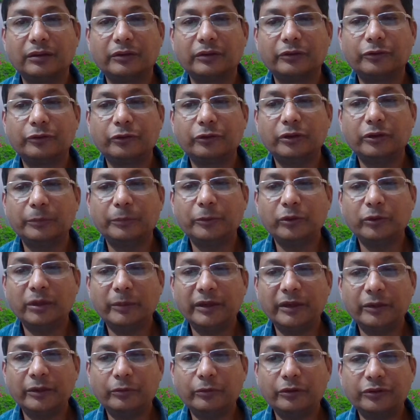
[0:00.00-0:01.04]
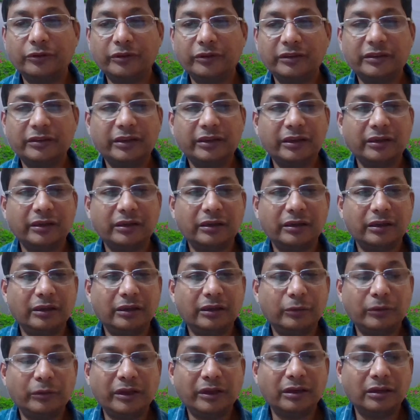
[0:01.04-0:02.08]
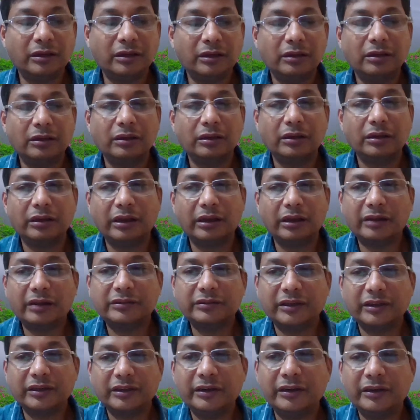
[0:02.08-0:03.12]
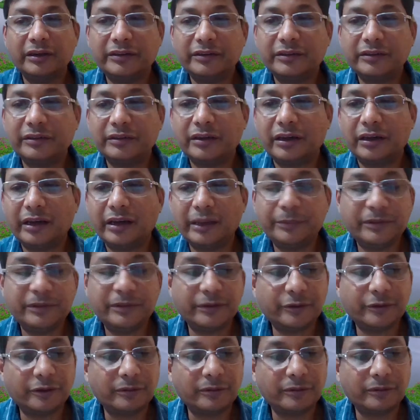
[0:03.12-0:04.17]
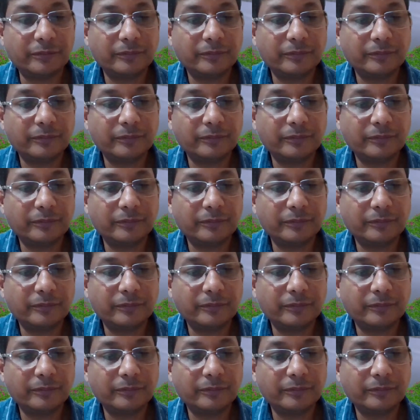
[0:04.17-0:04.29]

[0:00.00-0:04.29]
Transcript: So if you have any questions, then you can ask in this live session.